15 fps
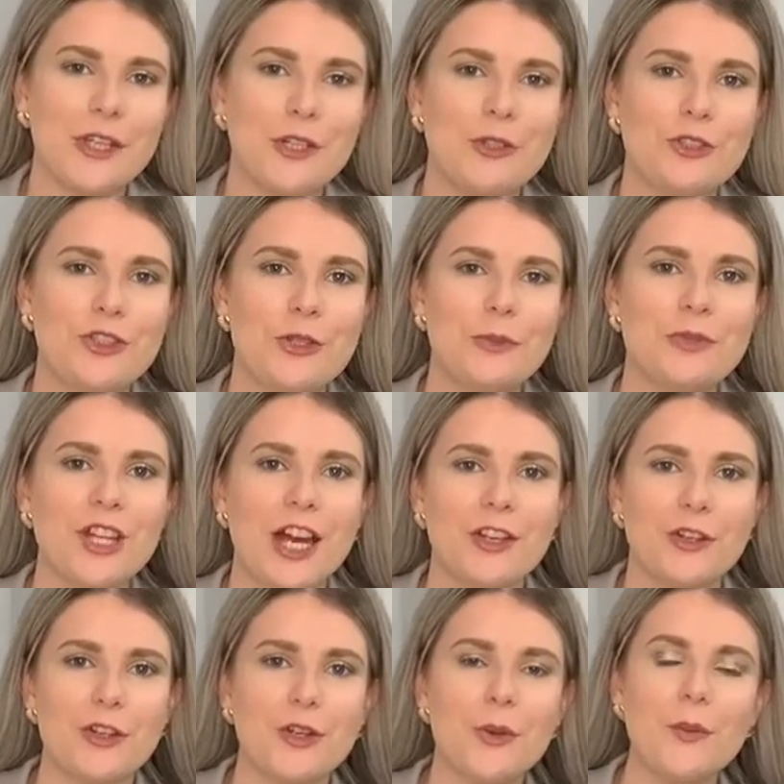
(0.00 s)
YouTube
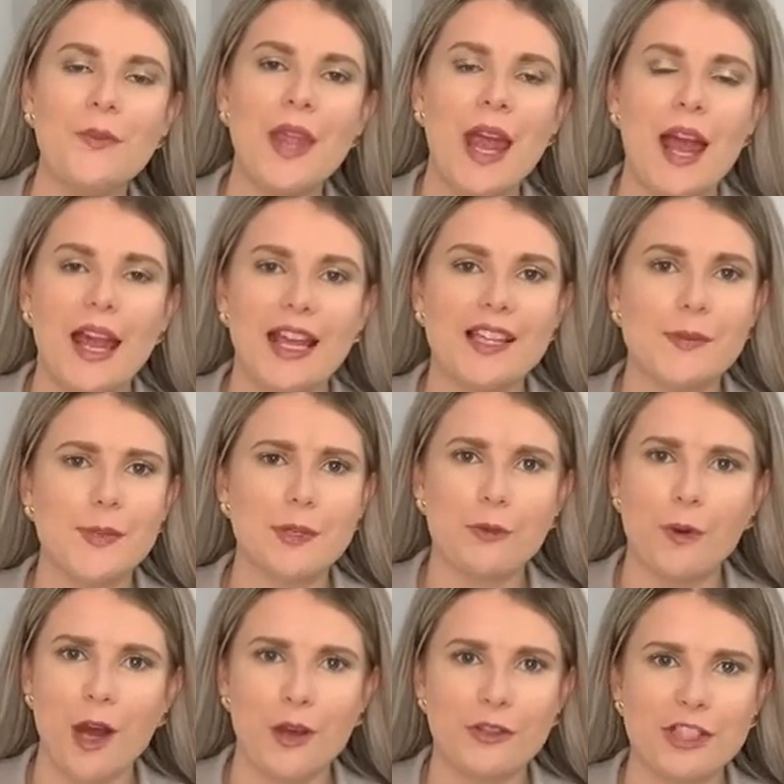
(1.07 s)
channel. It's been a
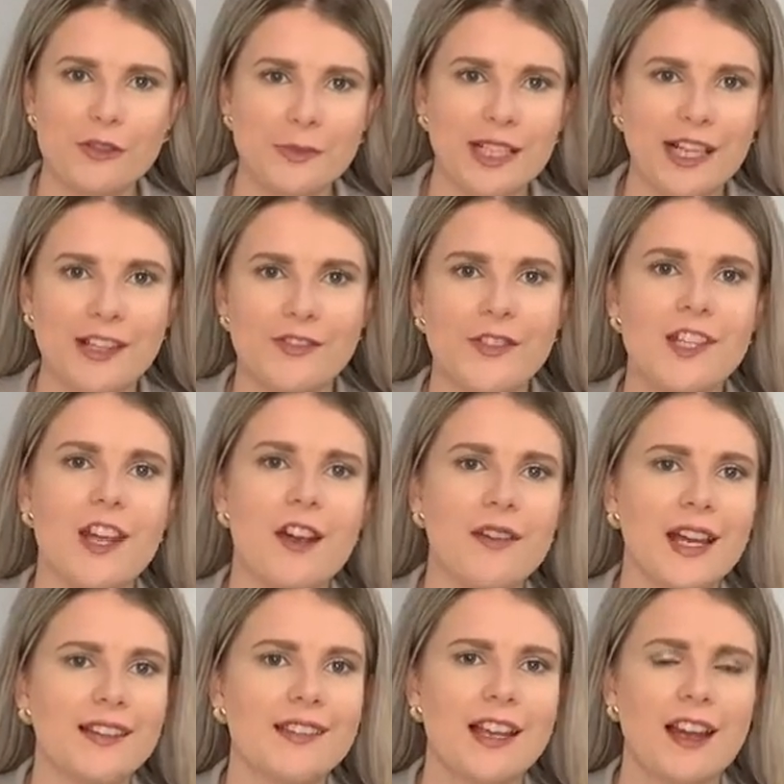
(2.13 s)
while since my last video,
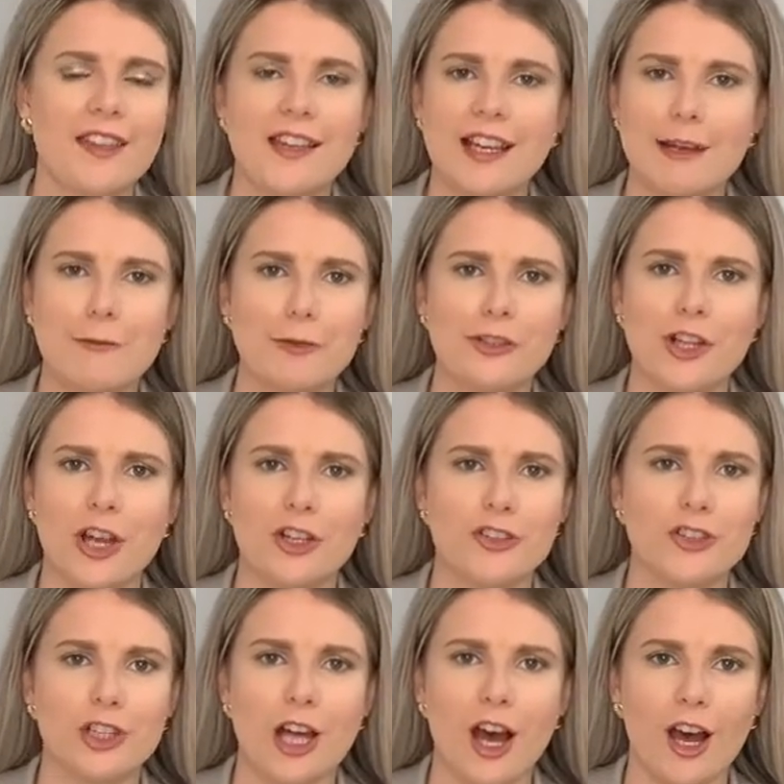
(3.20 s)
hasn't it? I think it was like
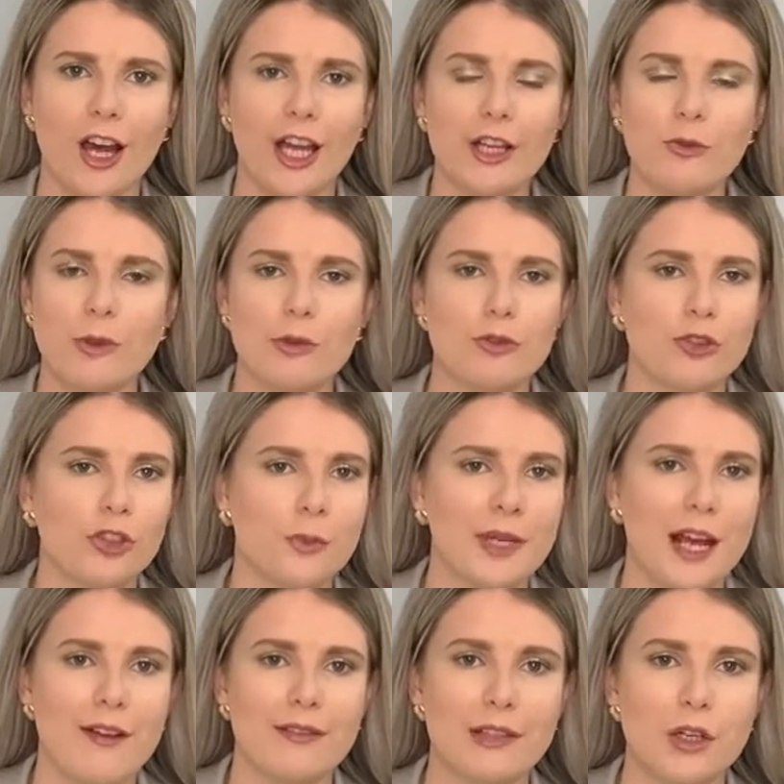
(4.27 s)
July. We were just coming
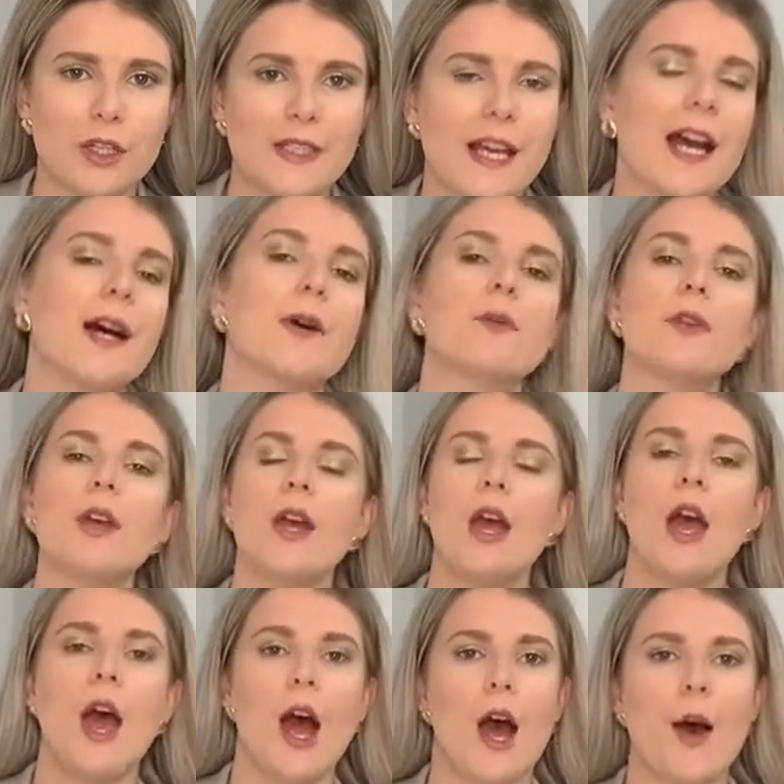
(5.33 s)
out of lockdown.
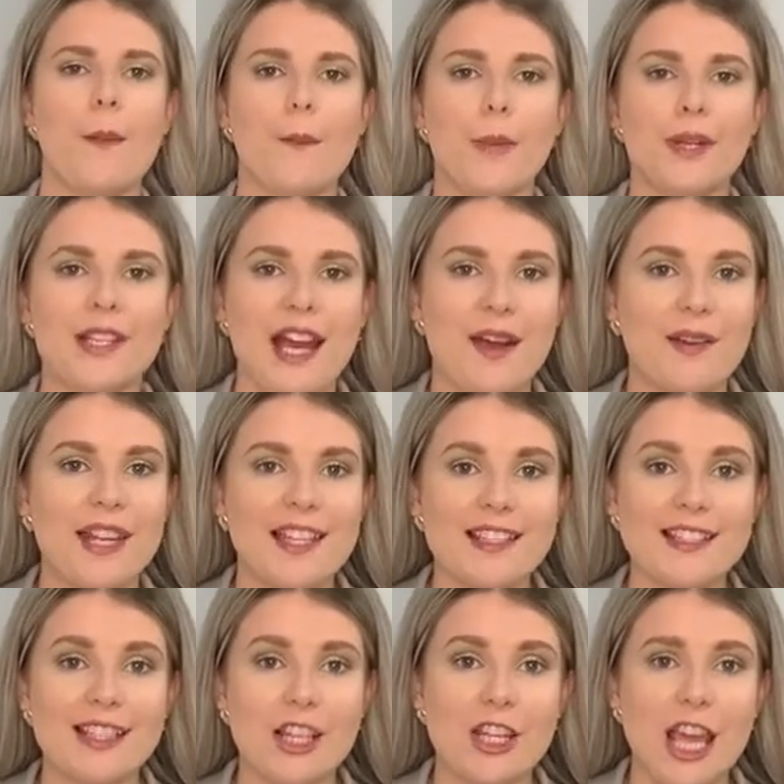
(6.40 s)
Um, but now it
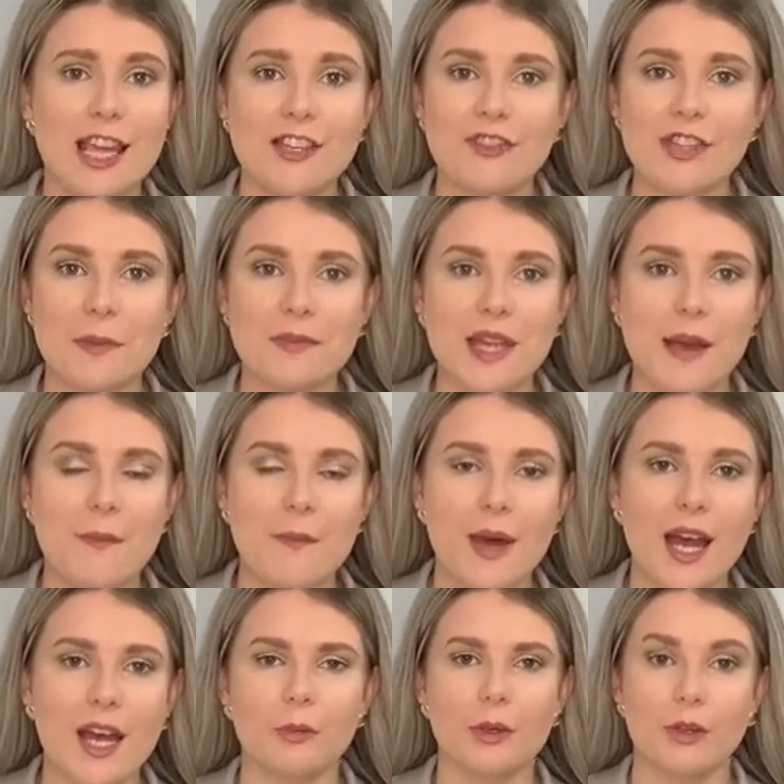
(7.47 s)
is the end of
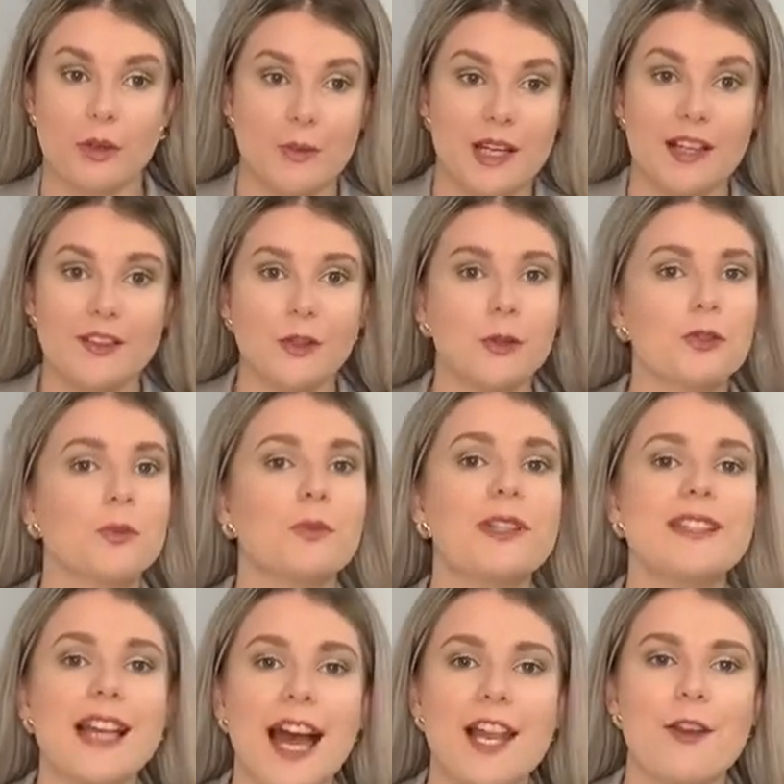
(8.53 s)
September. We're coming into autumn,
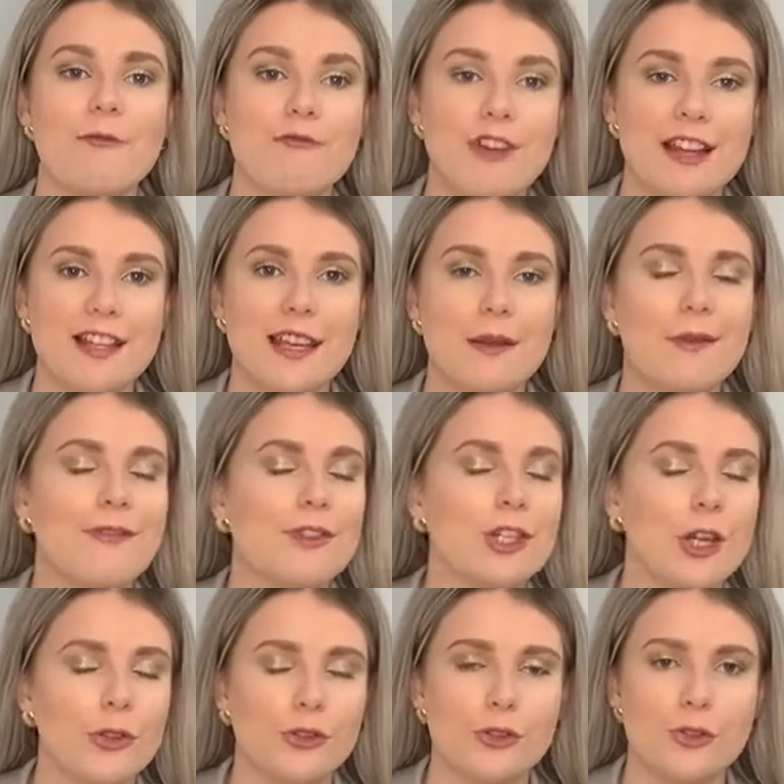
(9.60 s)
winter and I'm ready with
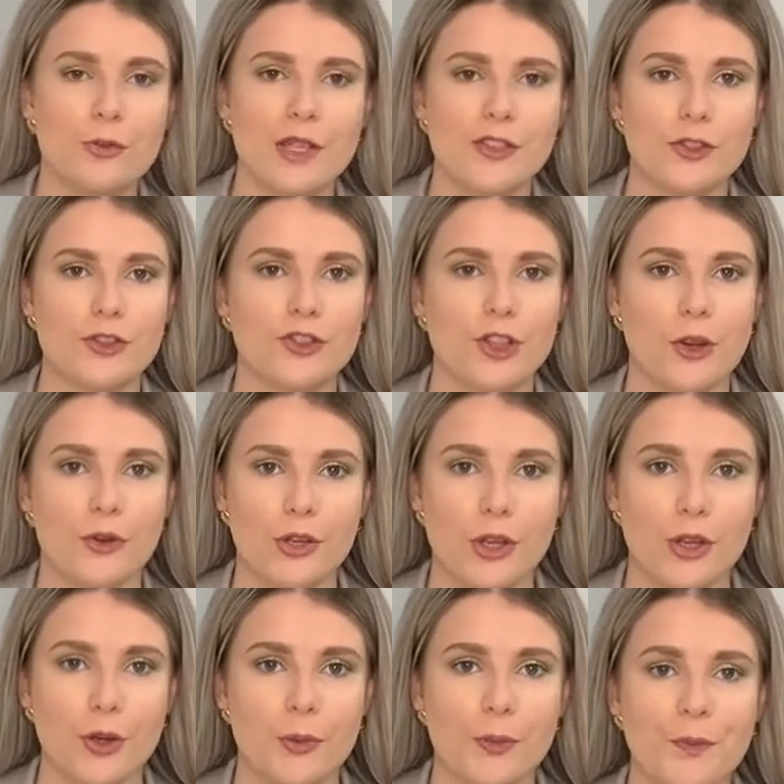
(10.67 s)
loads of new bits to show you.